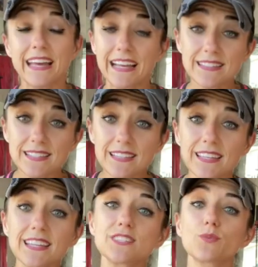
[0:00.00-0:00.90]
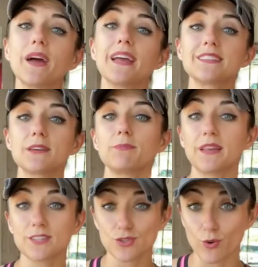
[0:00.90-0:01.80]
Insulin is what ends up
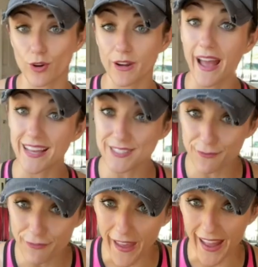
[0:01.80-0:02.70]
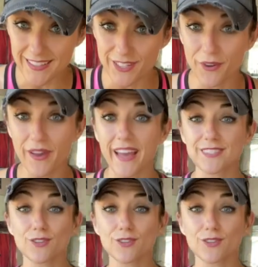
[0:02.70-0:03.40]
being stored as fat, okay?